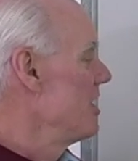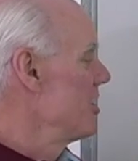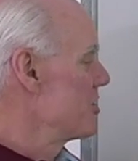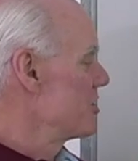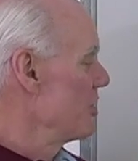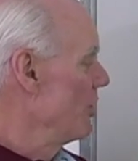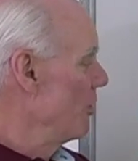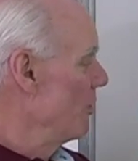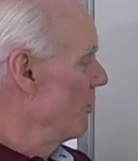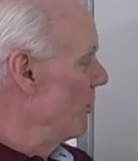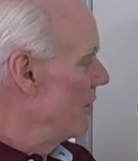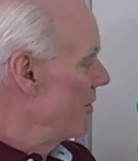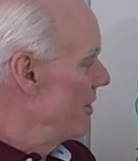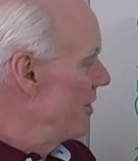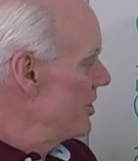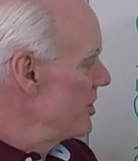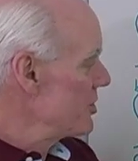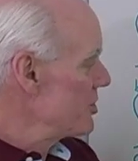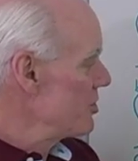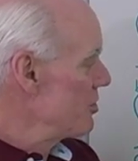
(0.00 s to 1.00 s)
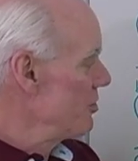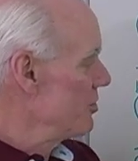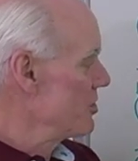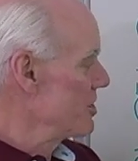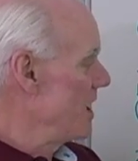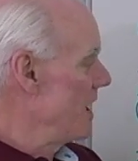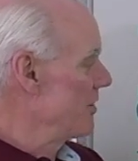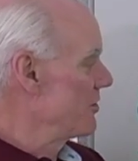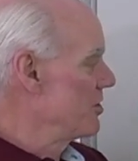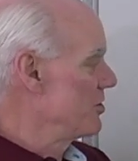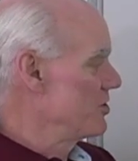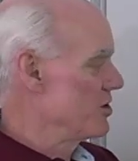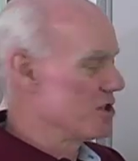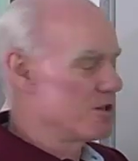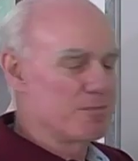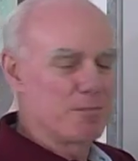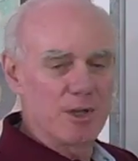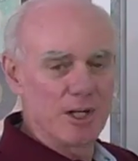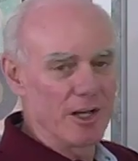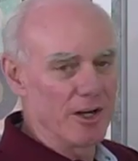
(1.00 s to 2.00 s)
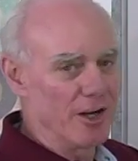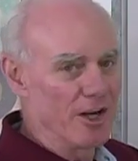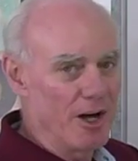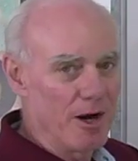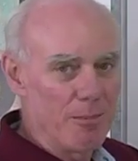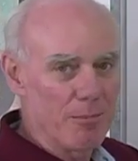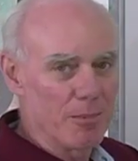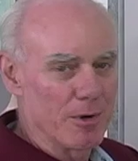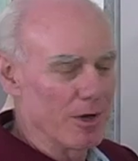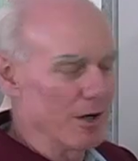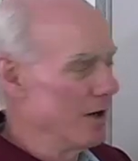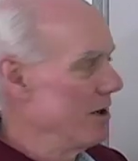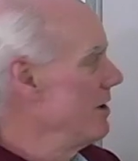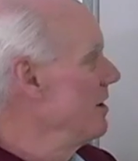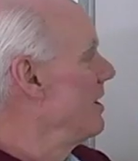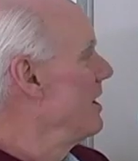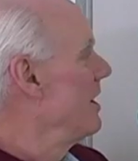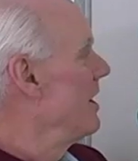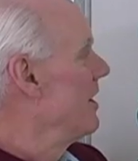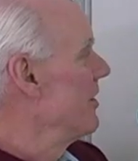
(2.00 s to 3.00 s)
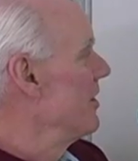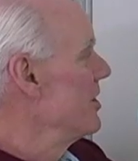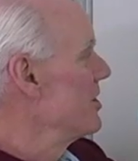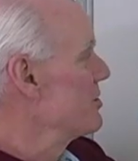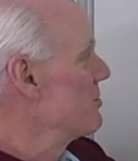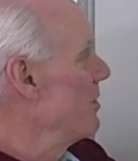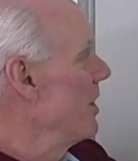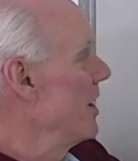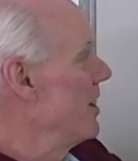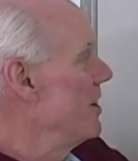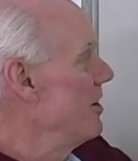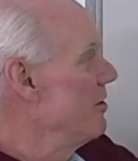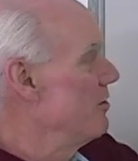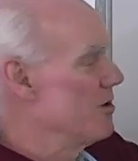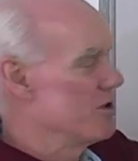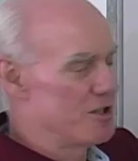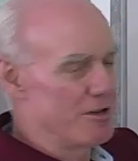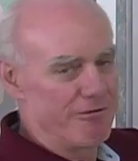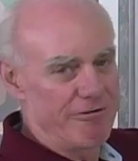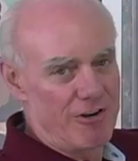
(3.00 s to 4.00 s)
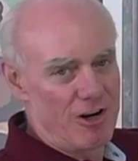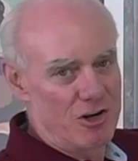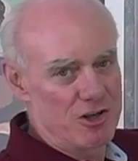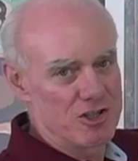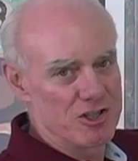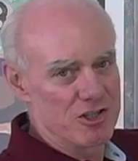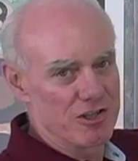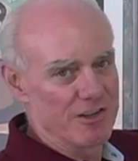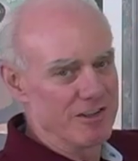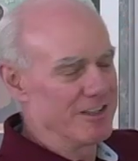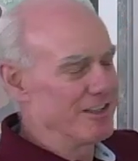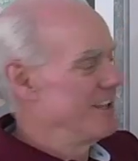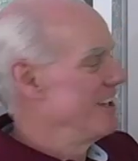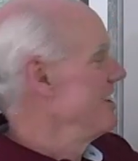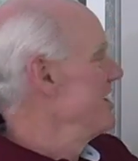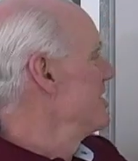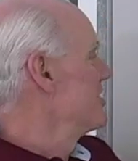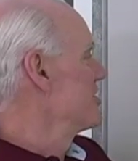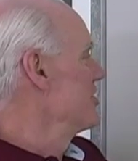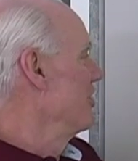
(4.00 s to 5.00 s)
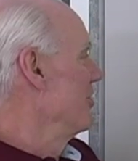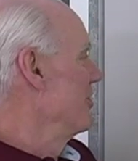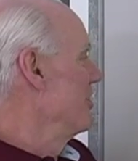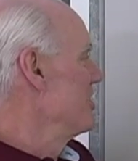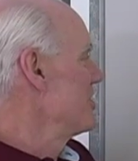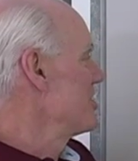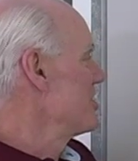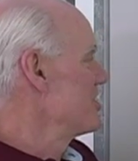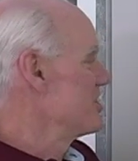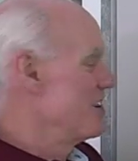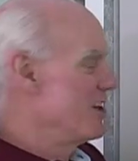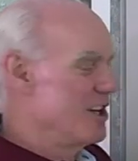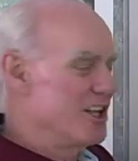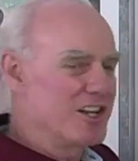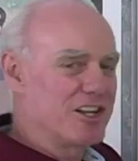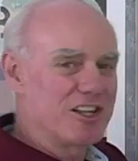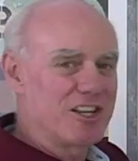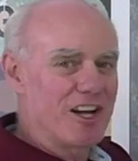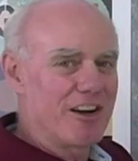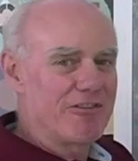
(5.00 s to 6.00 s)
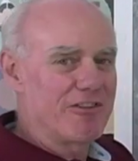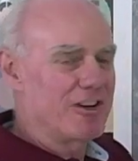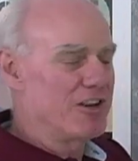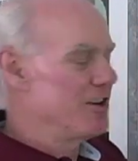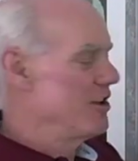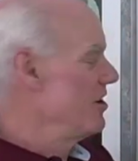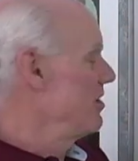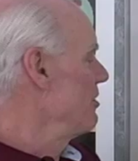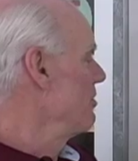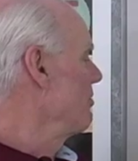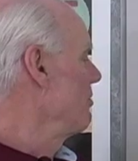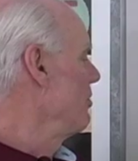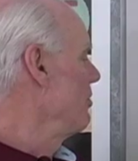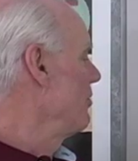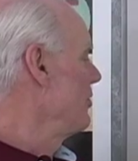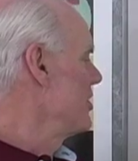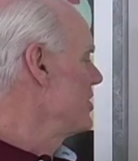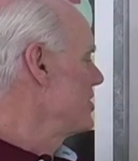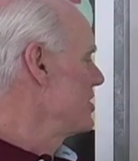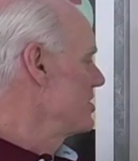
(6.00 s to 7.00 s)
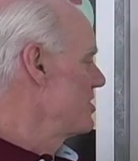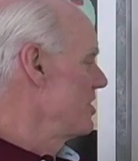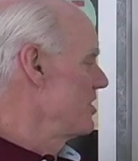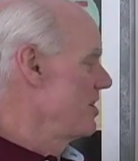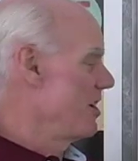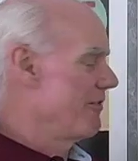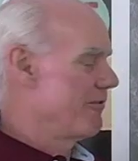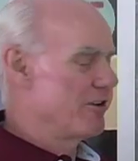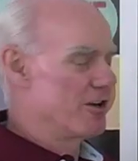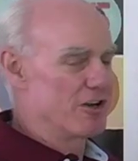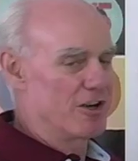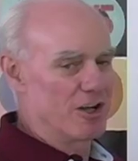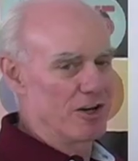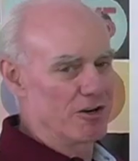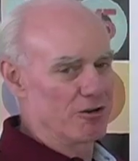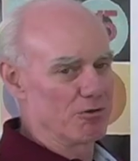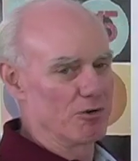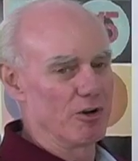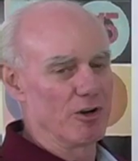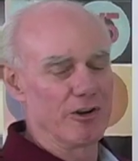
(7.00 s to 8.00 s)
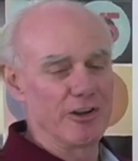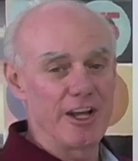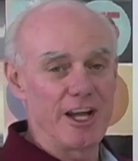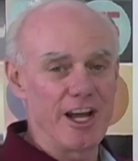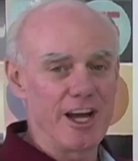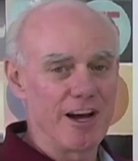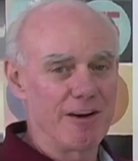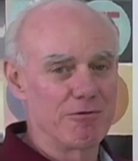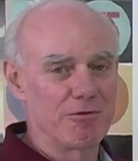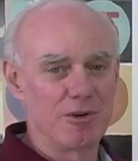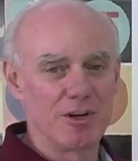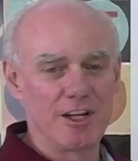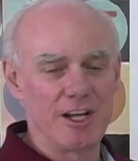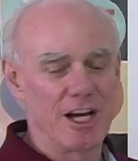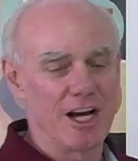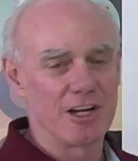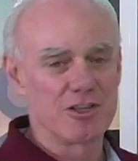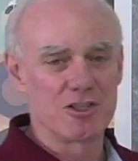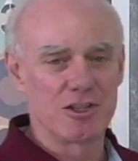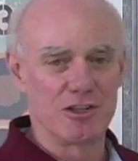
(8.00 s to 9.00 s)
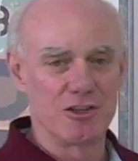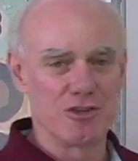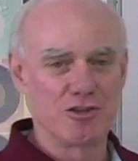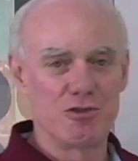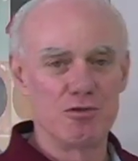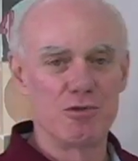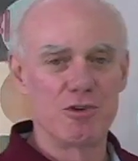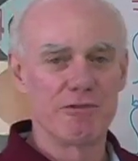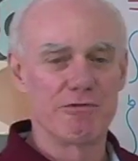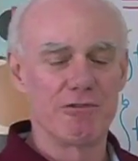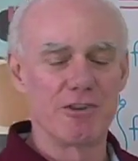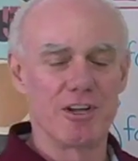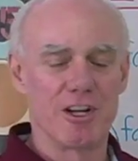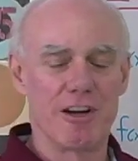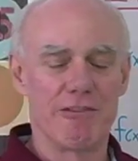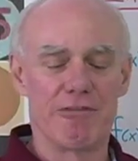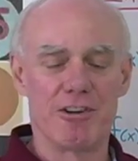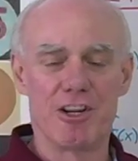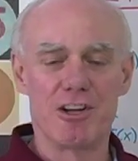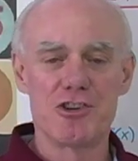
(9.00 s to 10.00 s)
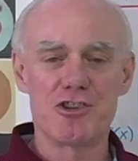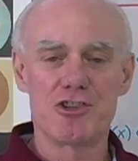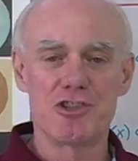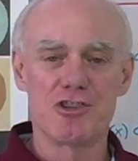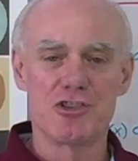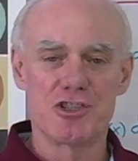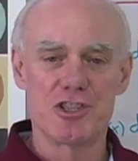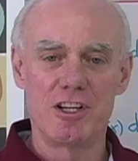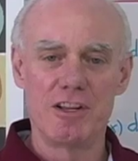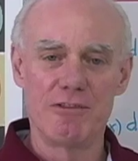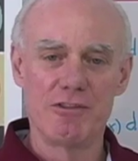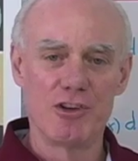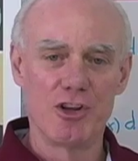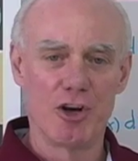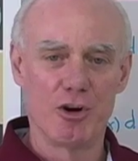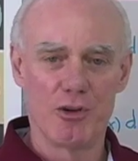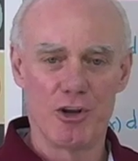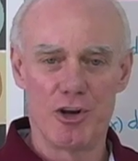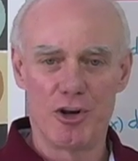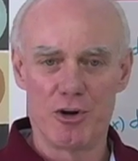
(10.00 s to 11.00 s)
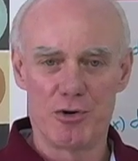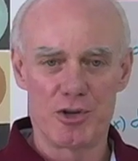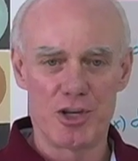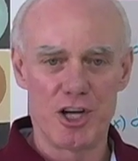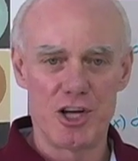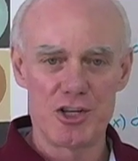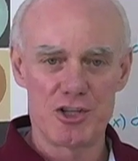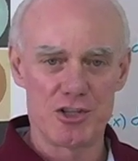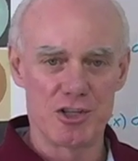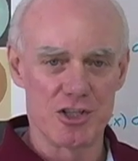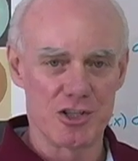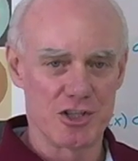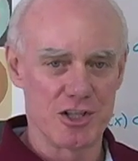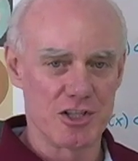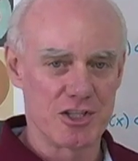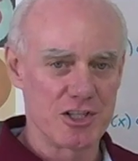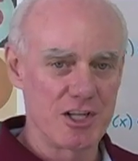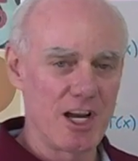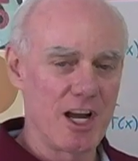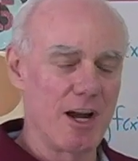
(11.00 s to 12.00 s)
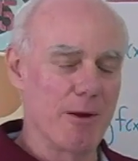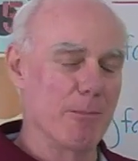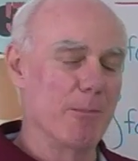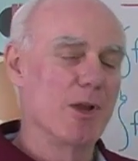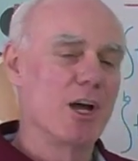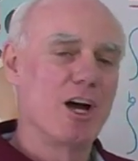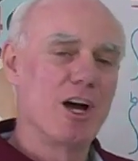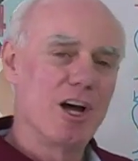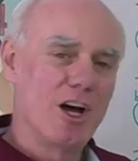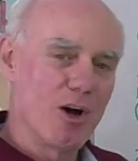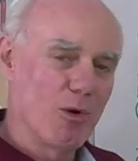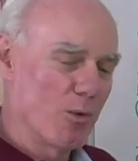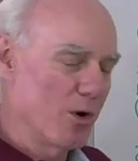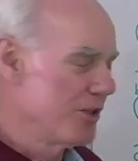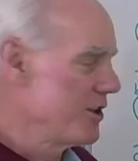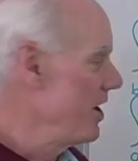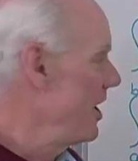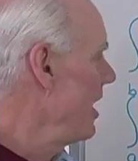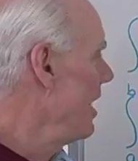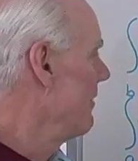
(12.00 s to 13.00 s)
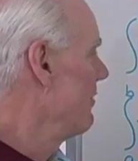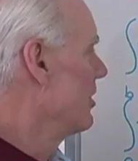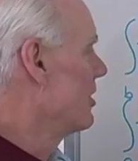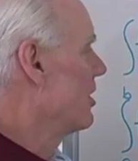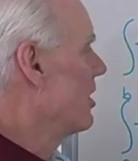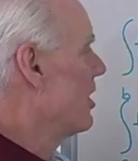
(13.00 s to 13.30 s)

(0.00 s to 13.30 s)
So this turns out to just be a number. This right here is a function. So this is an indefinite integral, this is a definite integral, and they have really actually two different definitions even though the notation is the same. What they have in